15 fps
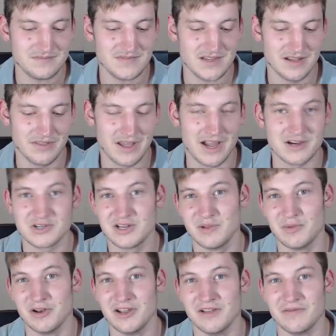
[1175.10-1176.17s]
They actually
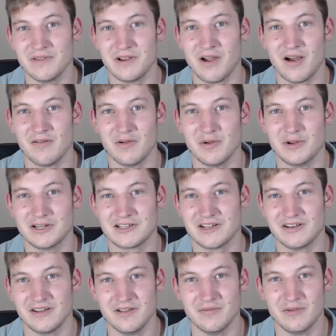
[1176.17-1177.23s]
believe the government
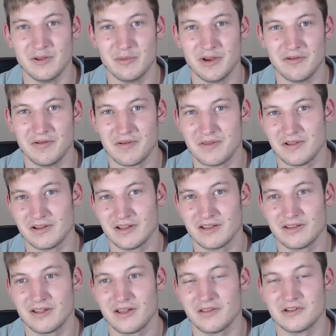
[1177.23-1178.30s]
can give them everything
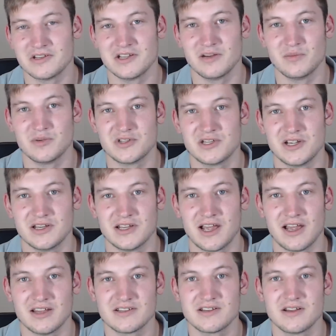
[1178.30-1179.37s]
that the other 10%
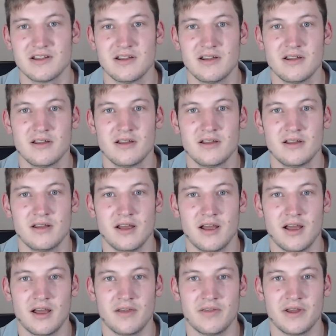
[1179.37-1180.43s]
has.
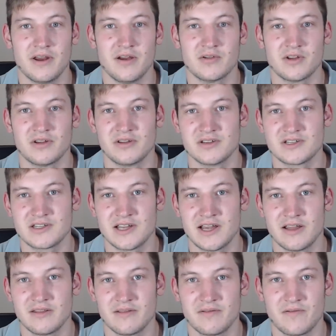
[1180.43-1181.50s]
They don't
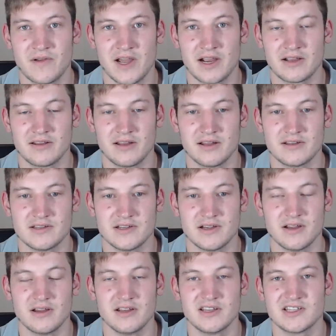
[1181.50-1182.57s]
understand the fact that
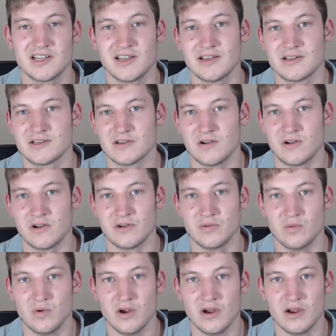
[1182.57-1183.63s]
it takes hard
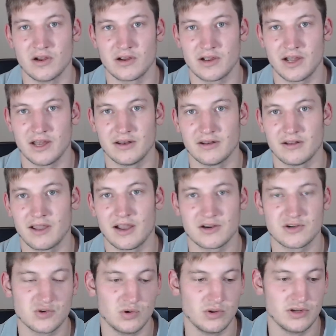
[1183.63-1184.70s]
work and
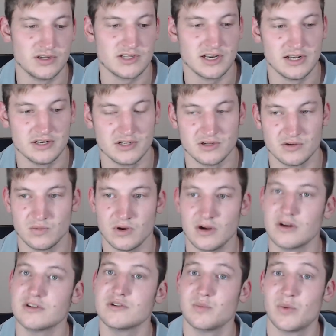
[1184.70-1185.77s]
actual intelligent
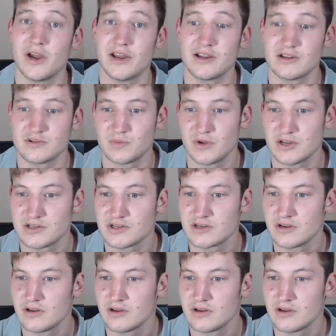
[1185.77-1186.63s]
work to make as much.